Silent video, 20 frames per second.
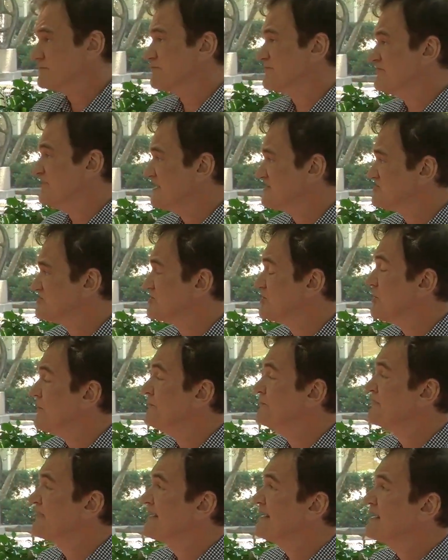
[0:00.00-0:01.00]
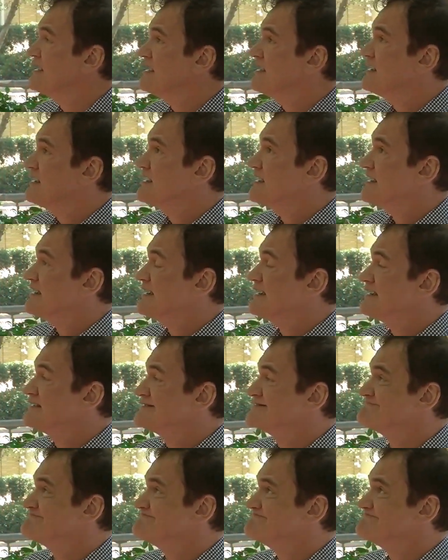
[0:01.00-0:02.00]
professional.
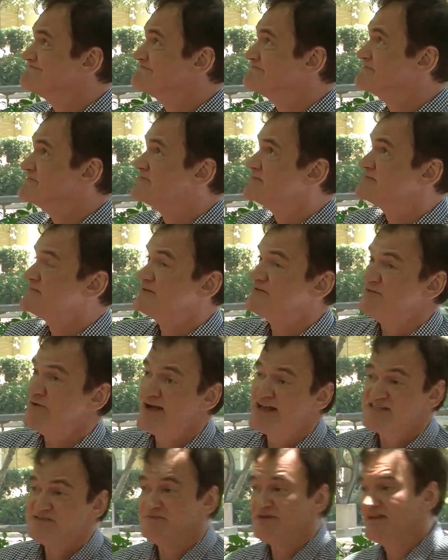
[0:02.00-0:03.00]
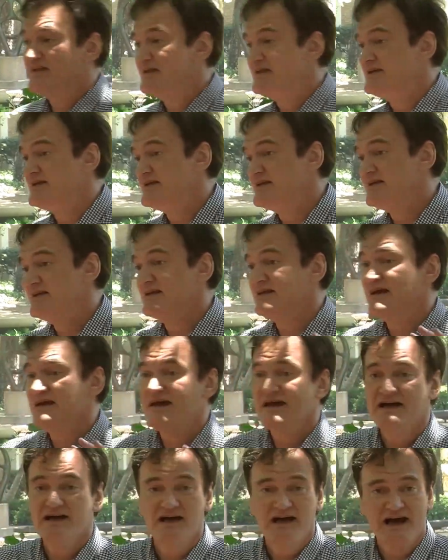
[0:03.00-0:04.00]
And if you ask me,
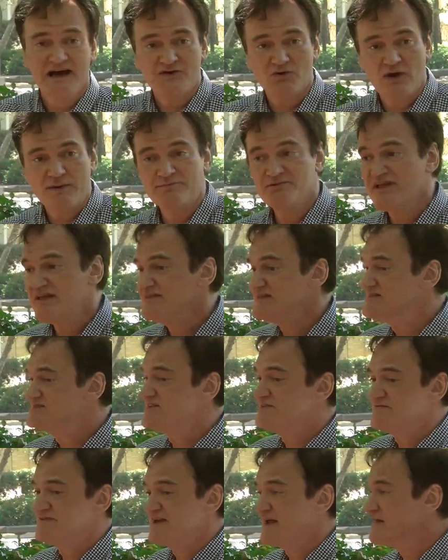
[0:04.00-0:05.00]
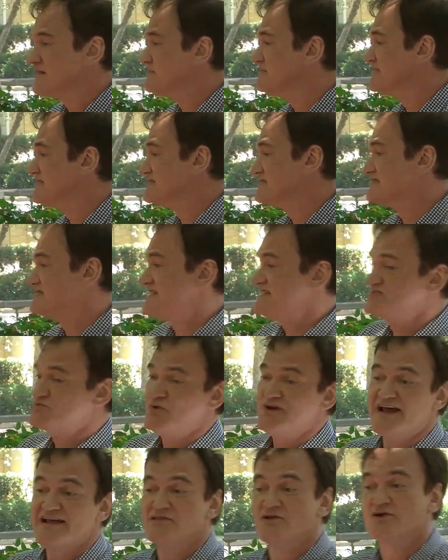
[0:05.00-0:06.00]
how do I blend these different elements, it's
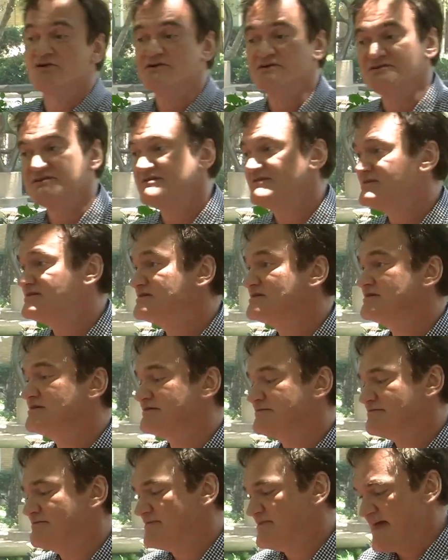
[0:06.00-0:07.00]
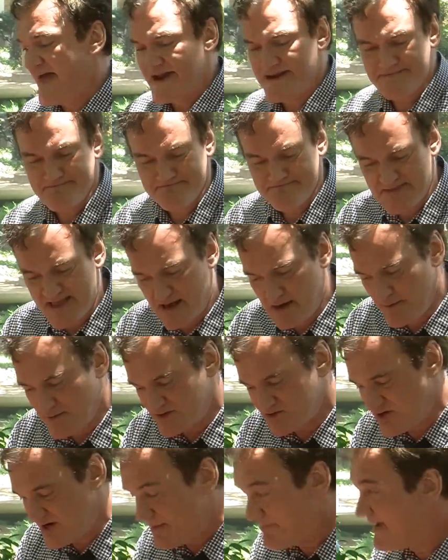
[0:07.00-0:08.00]
what I learned then. And I'm
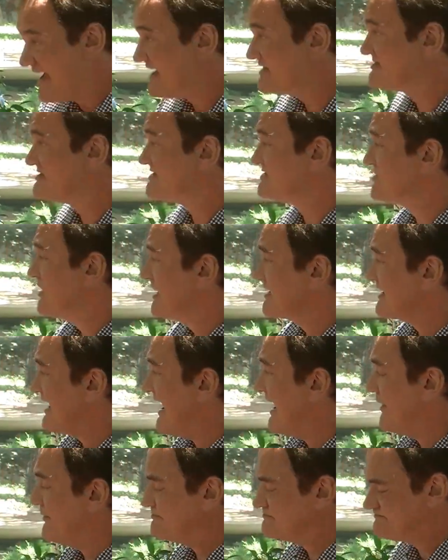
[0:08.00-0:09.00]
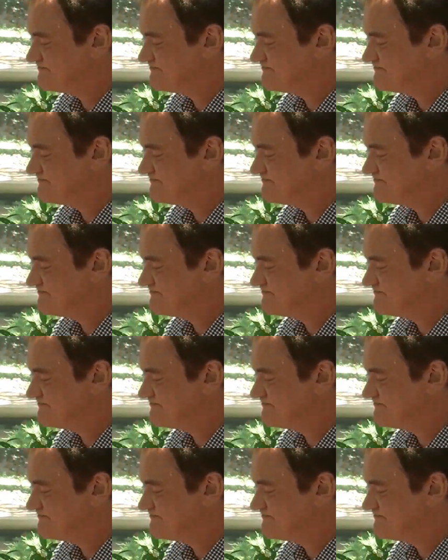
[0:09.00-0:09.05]
going to try to pass this on now.